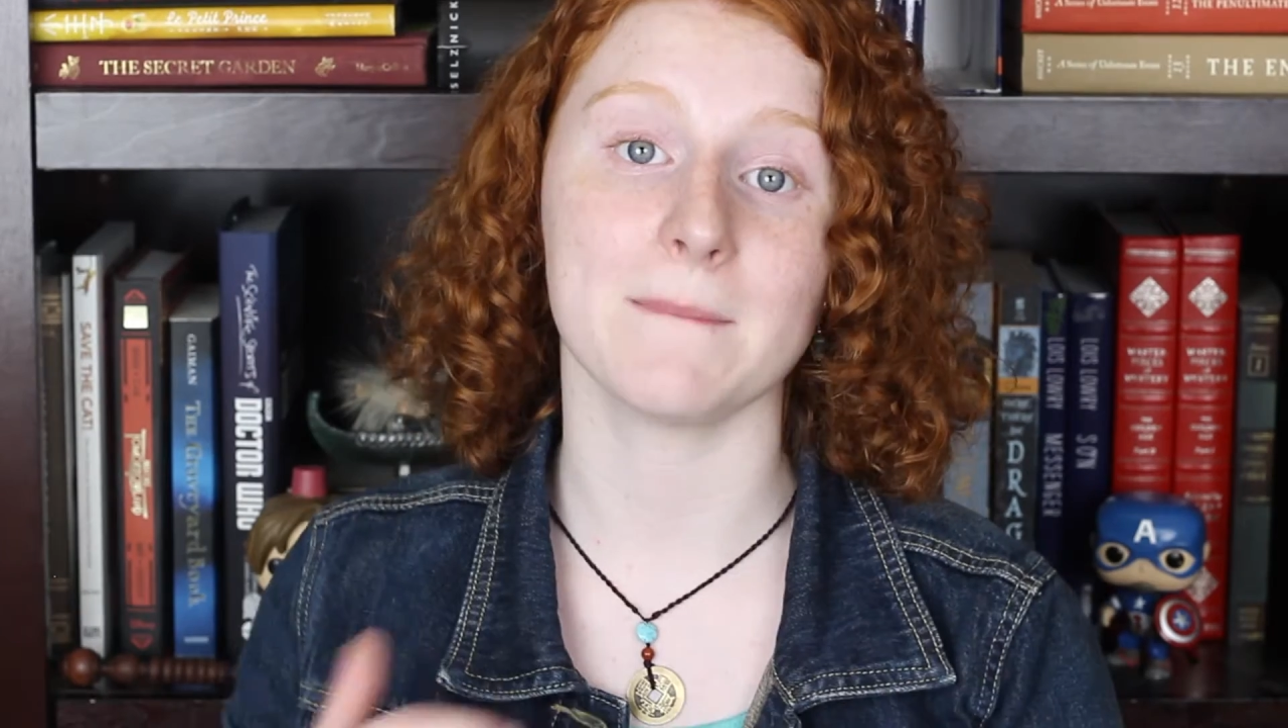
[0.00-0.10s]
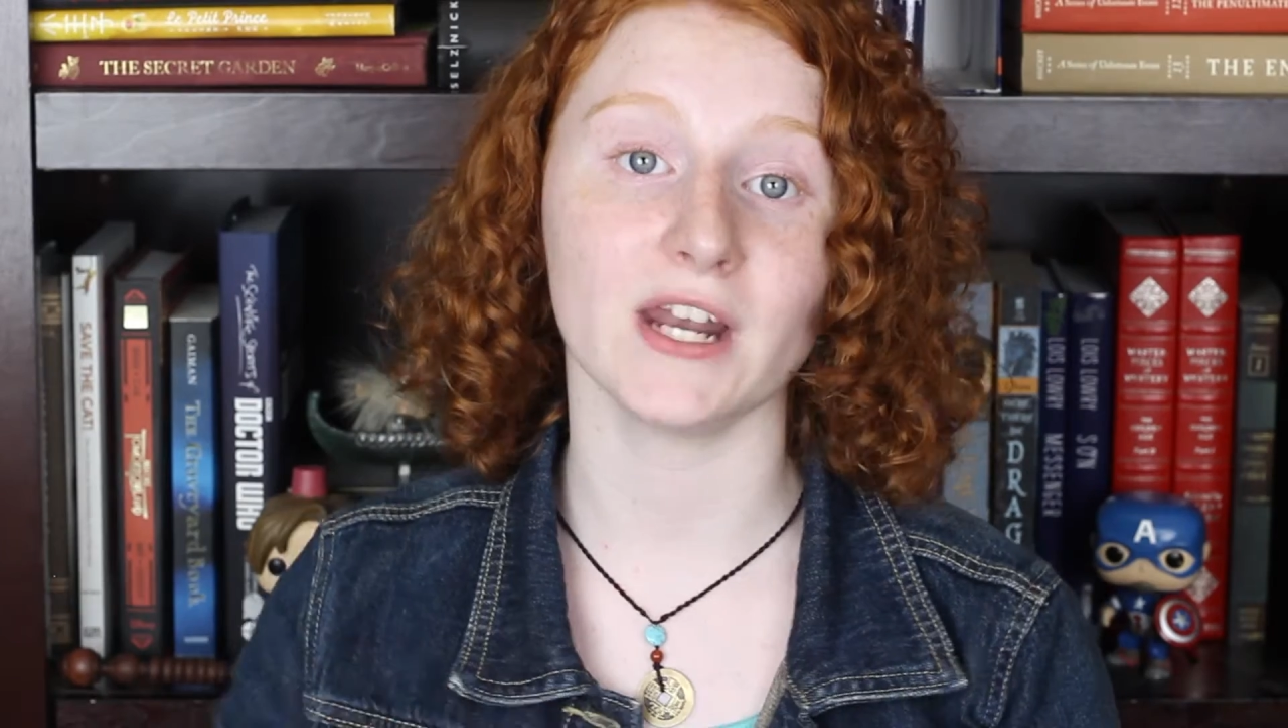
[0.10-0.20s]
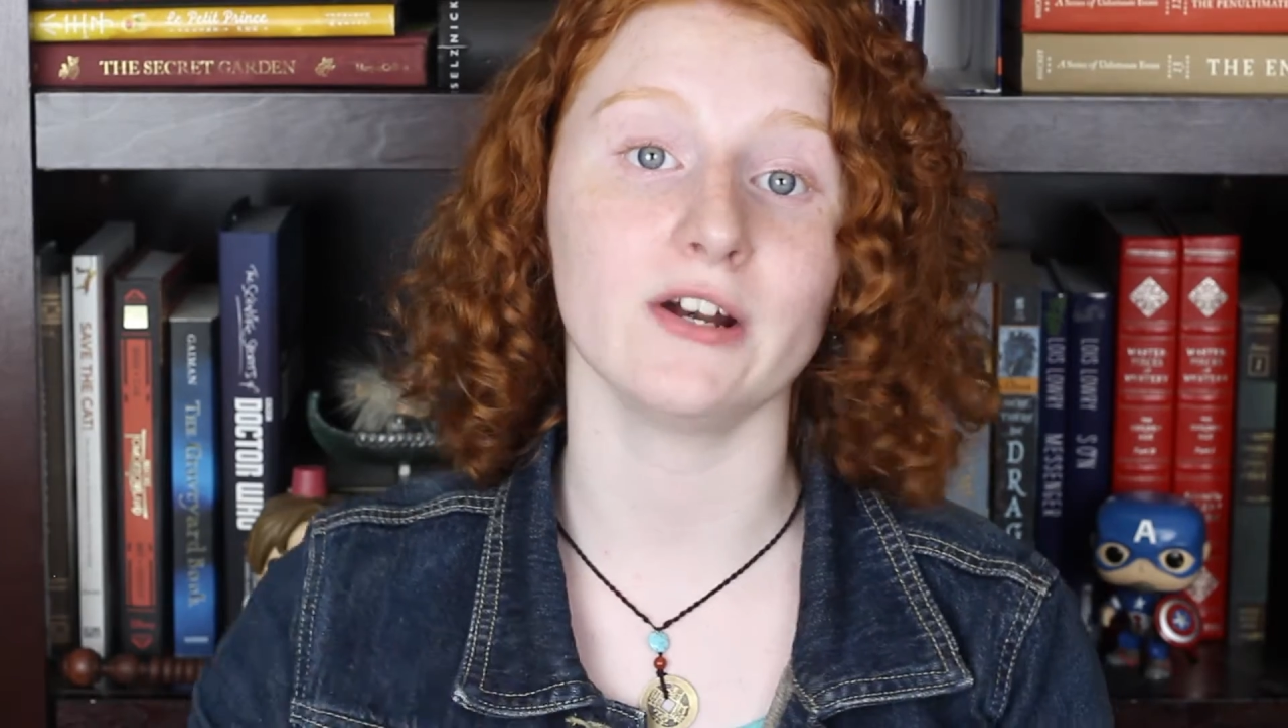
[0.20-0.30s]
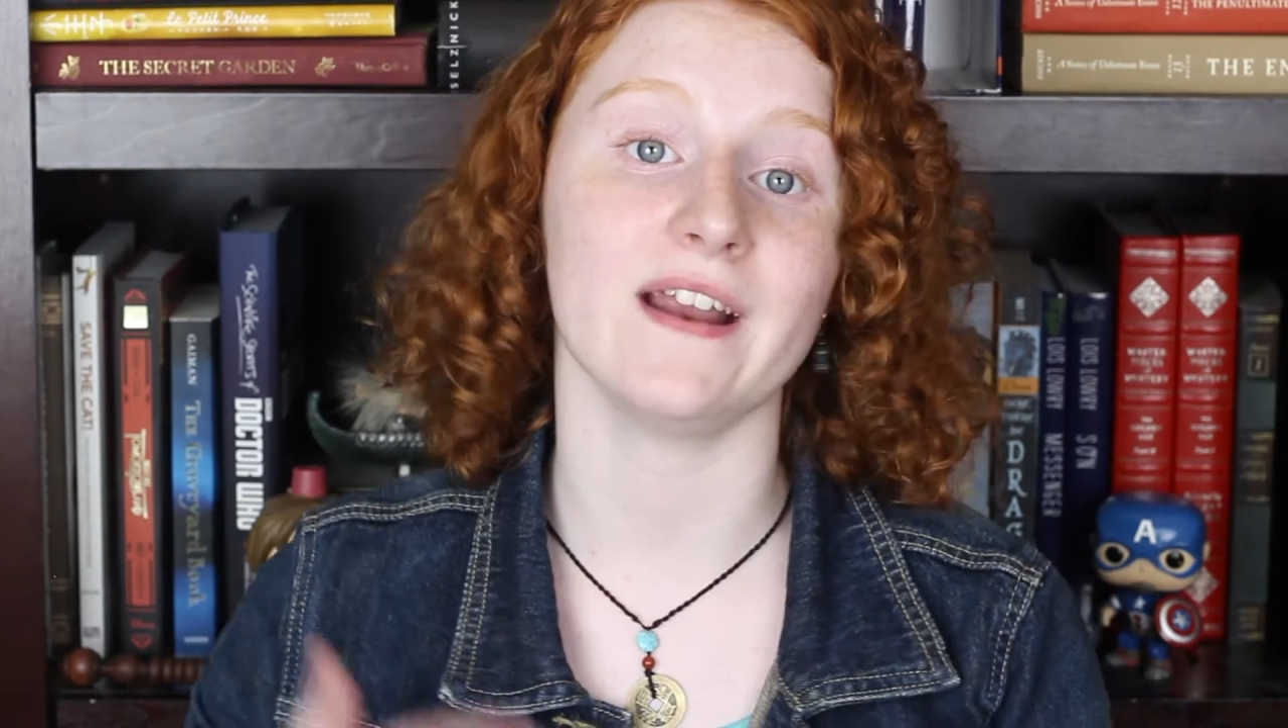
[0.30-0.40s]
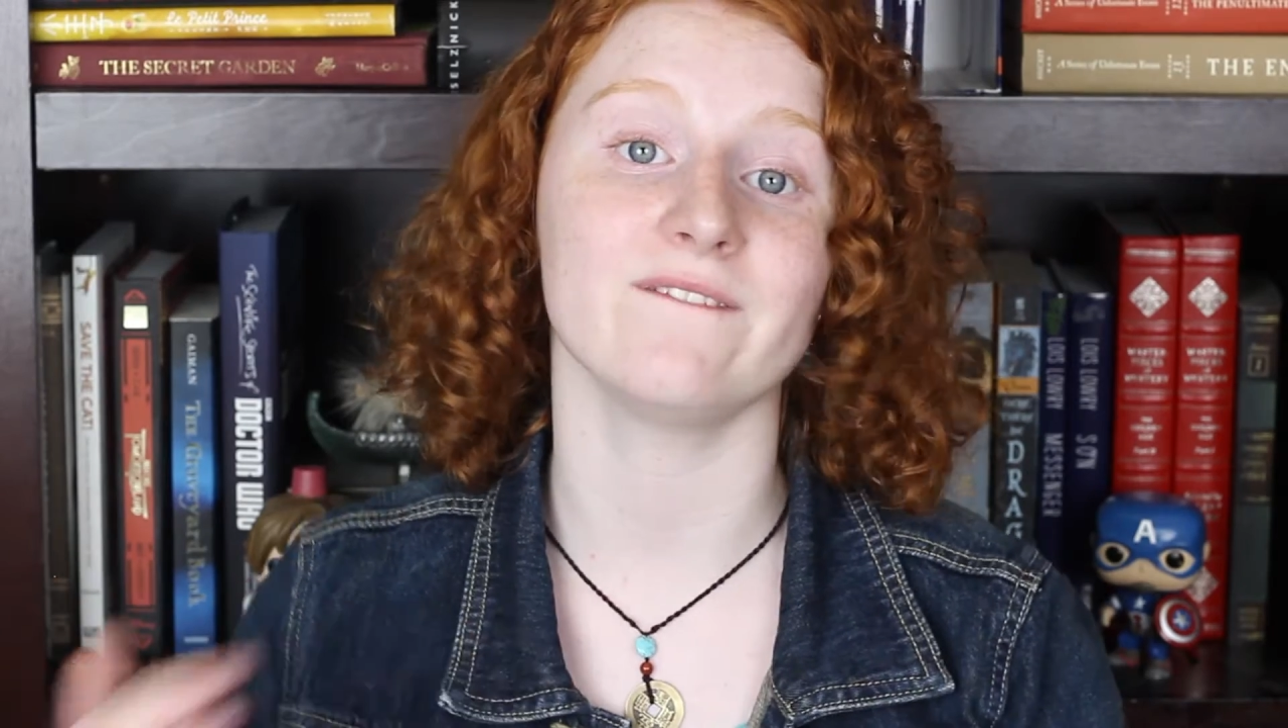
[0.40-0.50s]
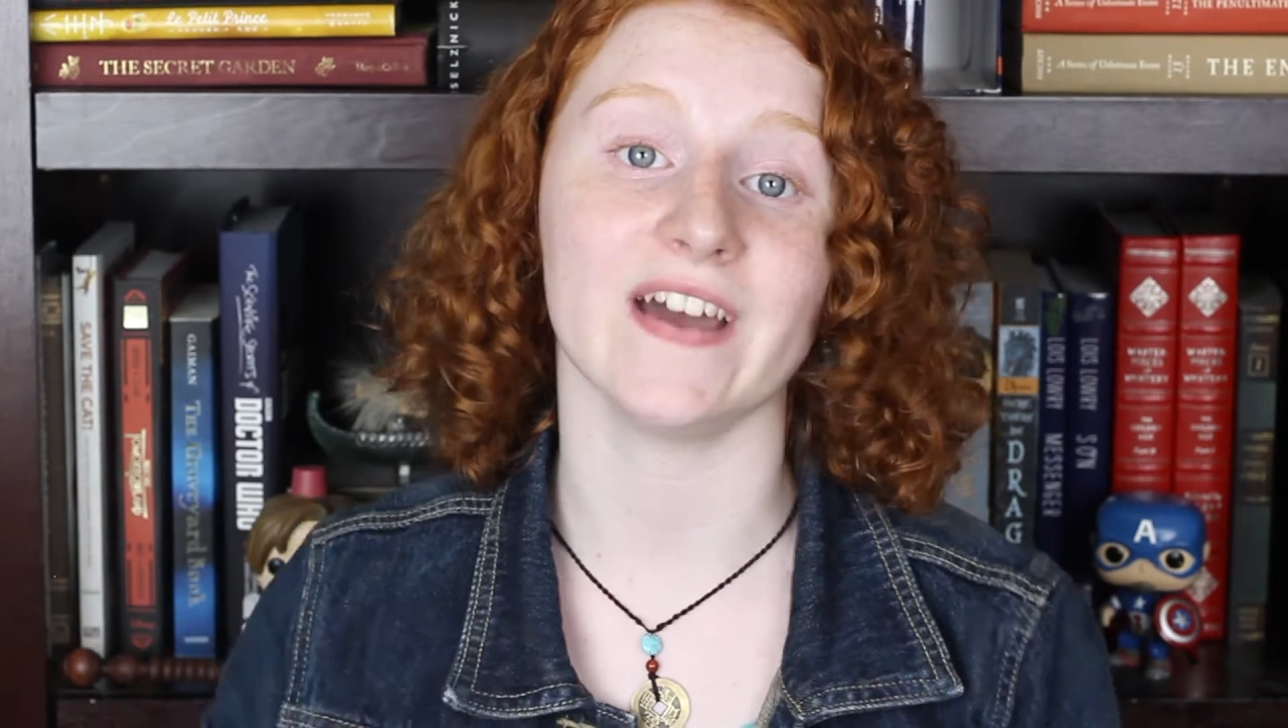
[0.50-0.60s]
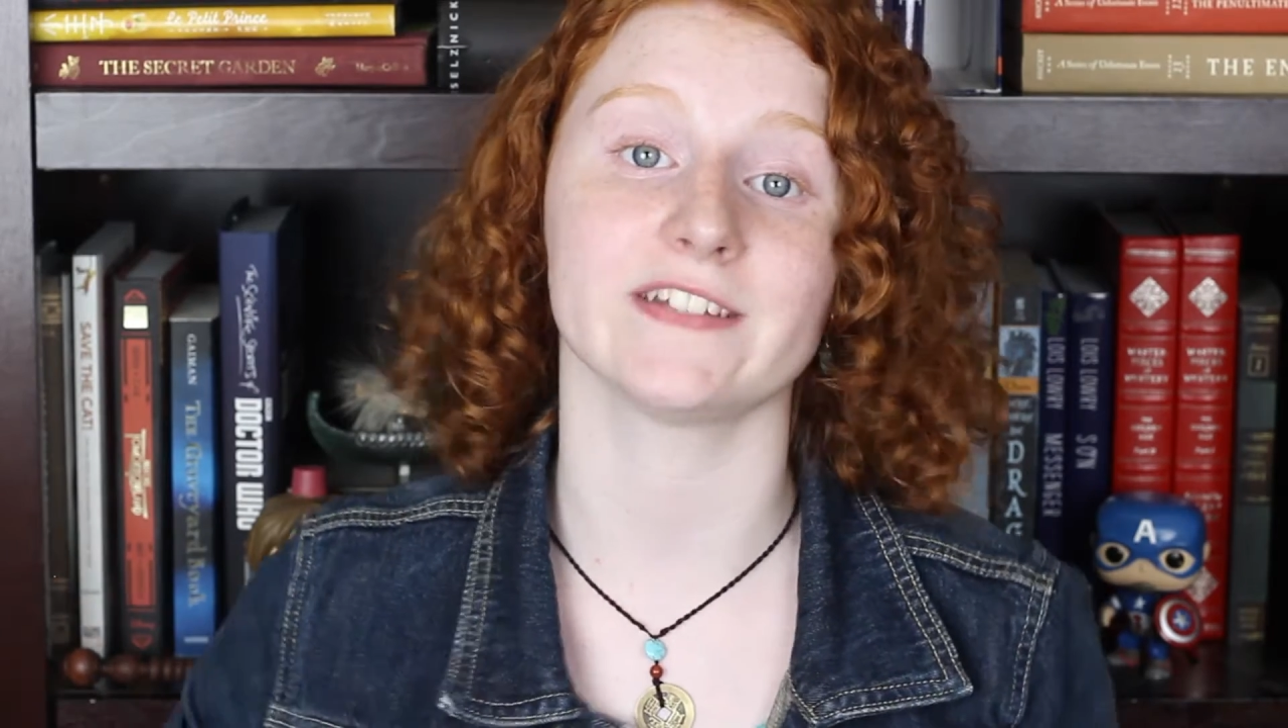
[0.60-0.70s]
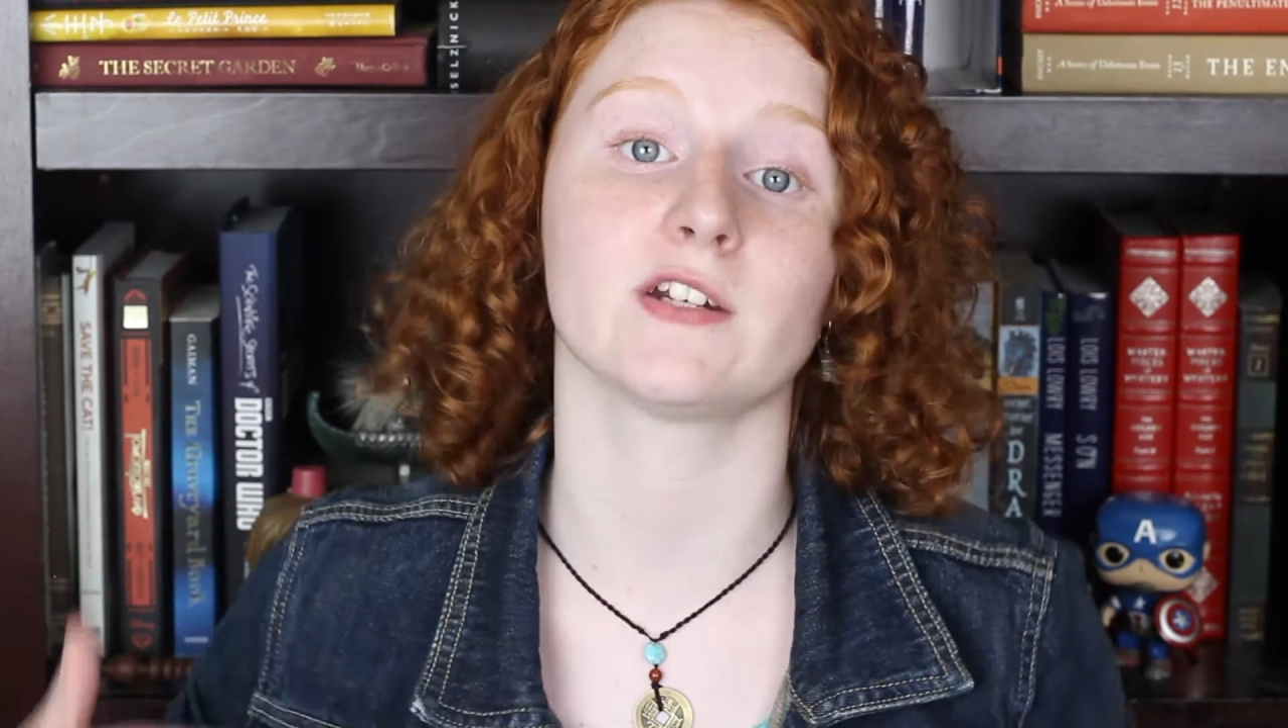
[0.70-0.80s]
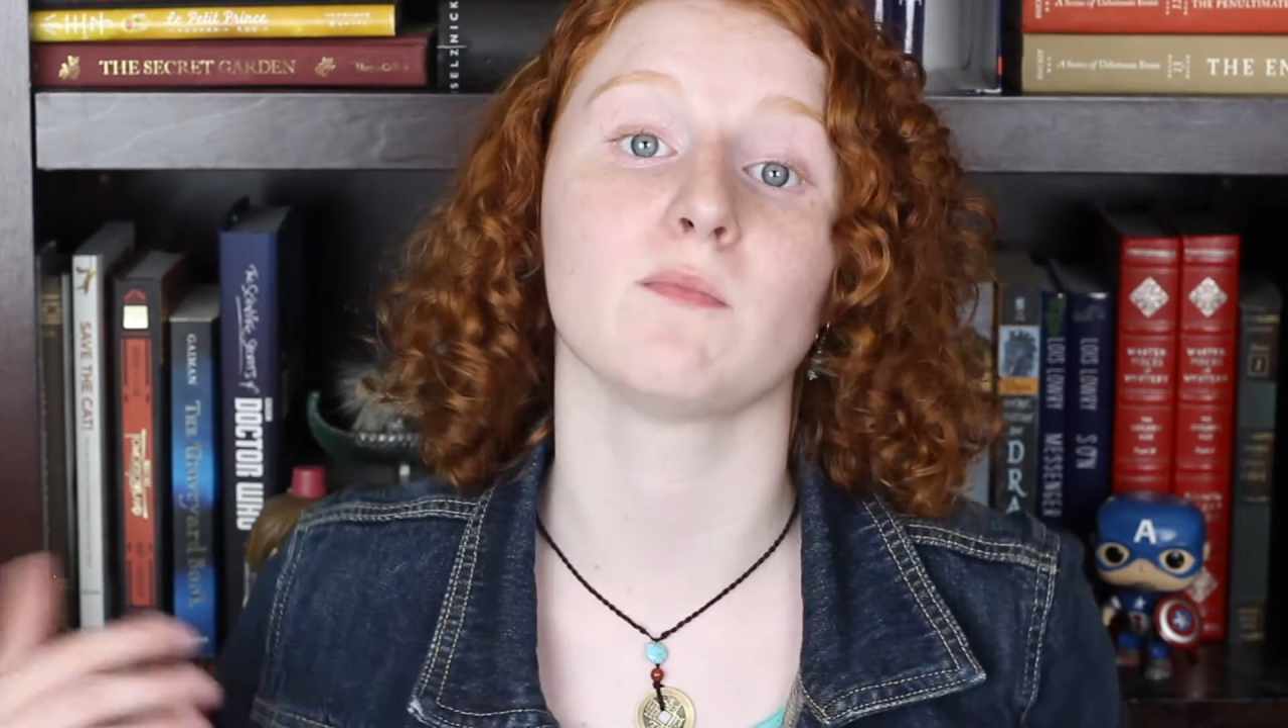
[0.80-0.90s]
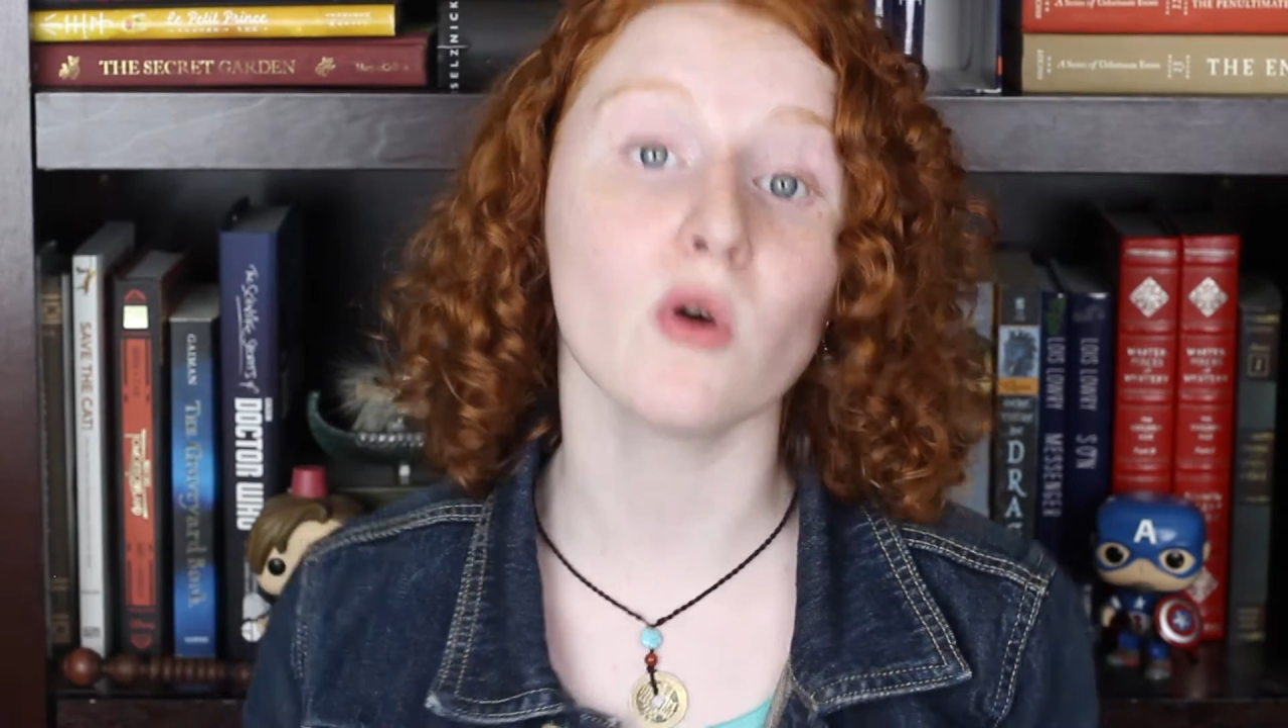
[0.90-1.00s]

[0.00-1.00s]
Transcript: better and faster,